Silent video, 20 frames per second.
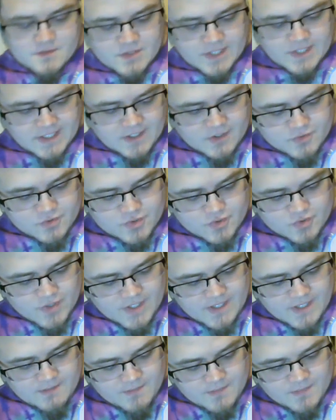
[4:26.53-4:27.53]
like
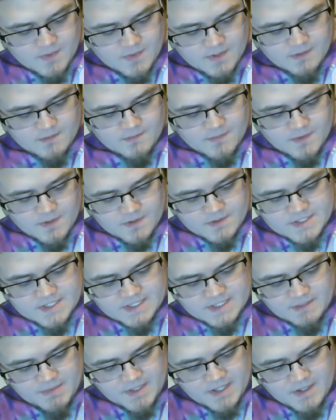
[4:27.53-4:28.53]
dream
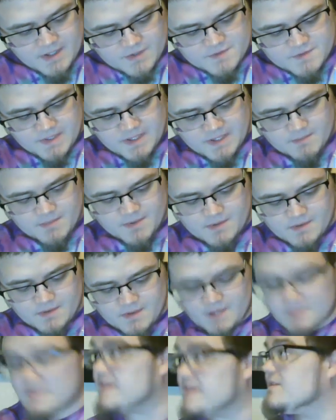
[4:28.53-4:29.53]
sleepy ghost
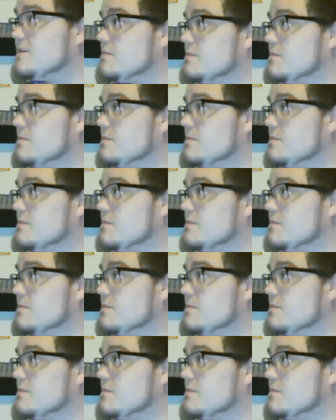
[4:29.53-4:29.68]
people. I mean, I have